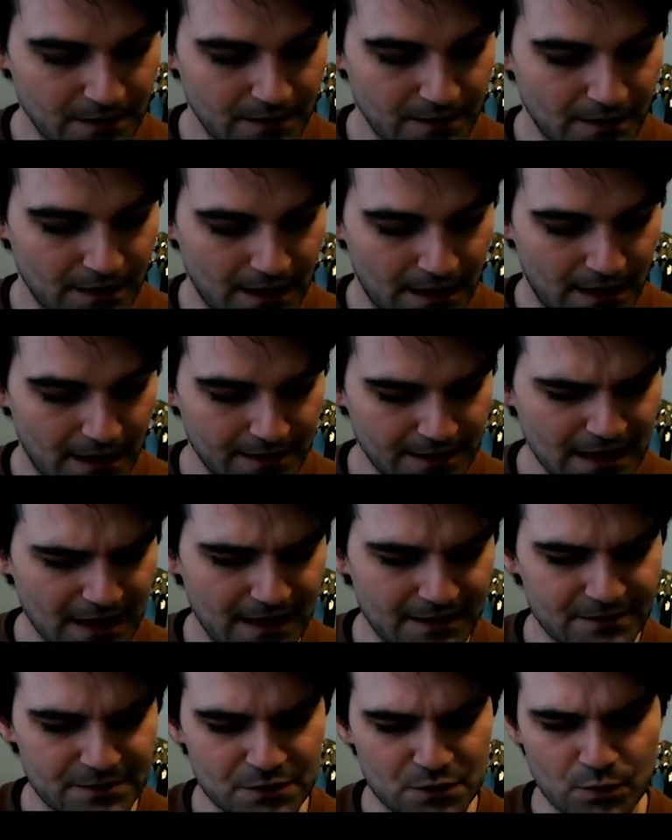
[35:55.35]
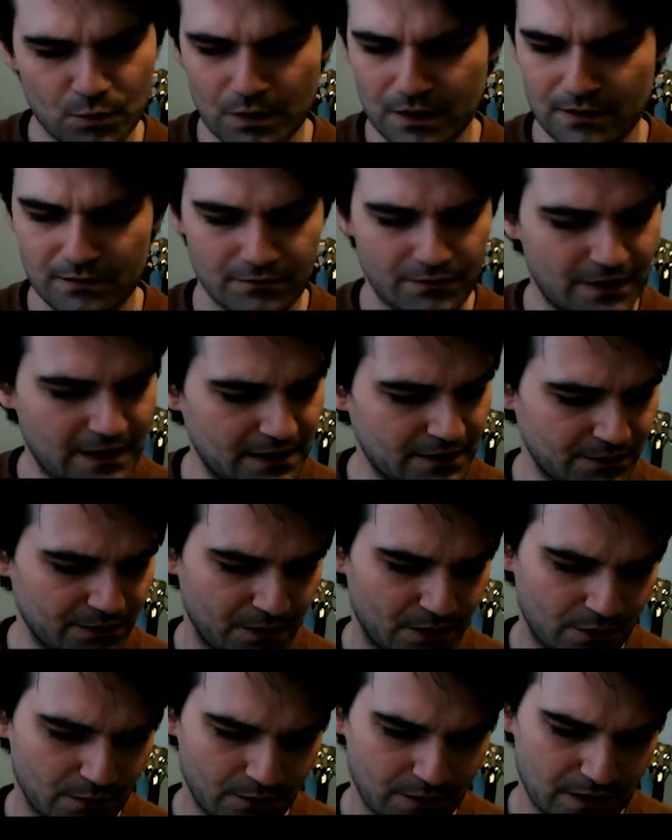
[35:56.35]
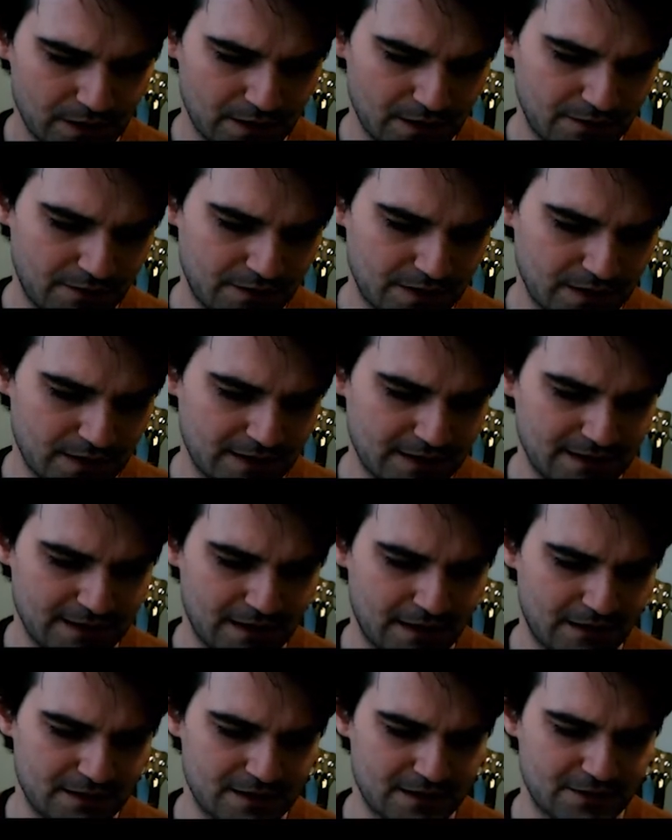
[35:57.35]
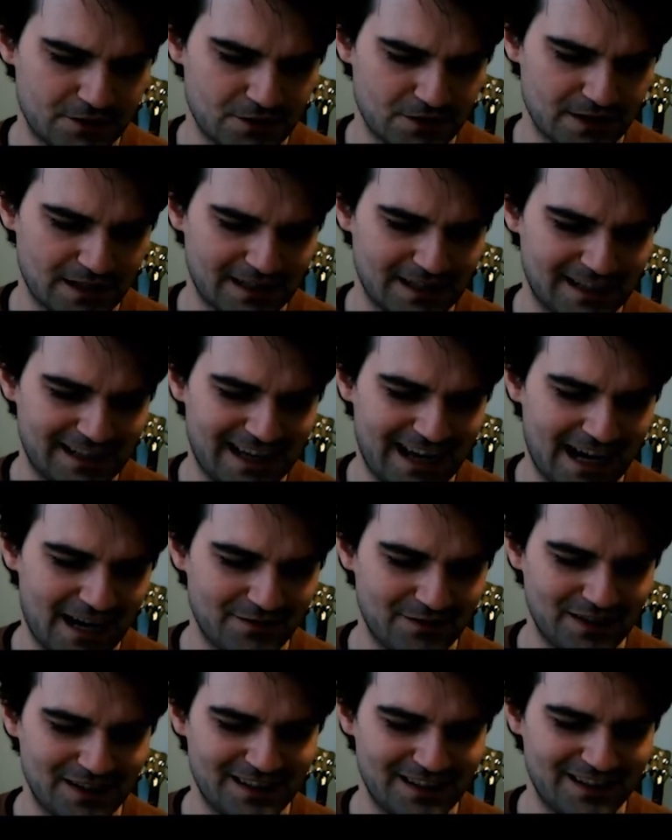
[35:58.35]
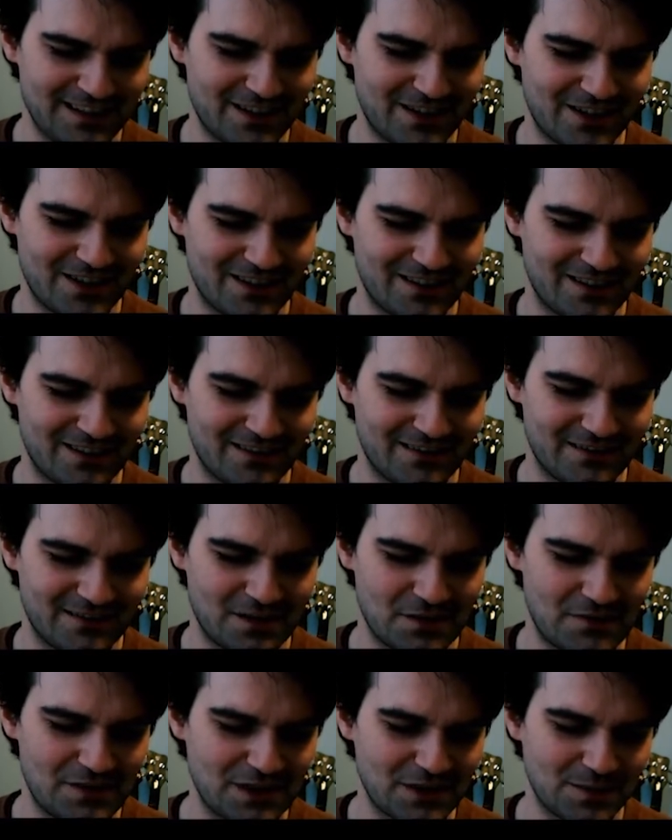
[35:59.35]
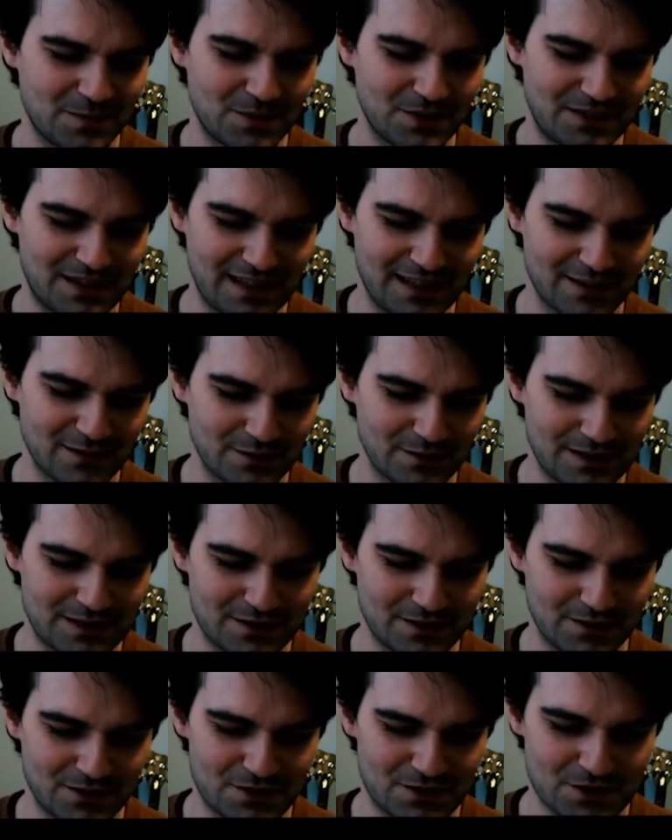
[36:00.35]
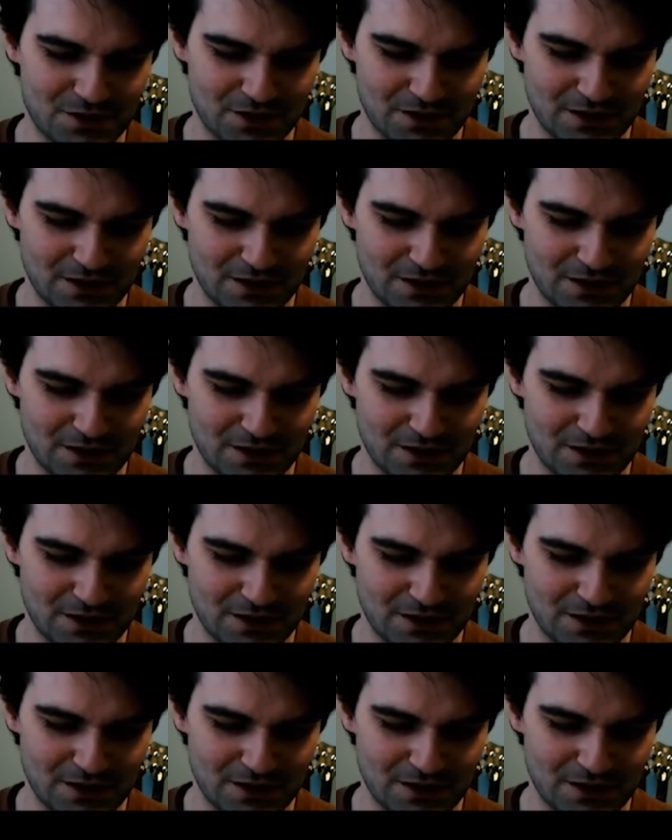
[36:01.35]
yeah, just one final note as just like a caveat on available data research.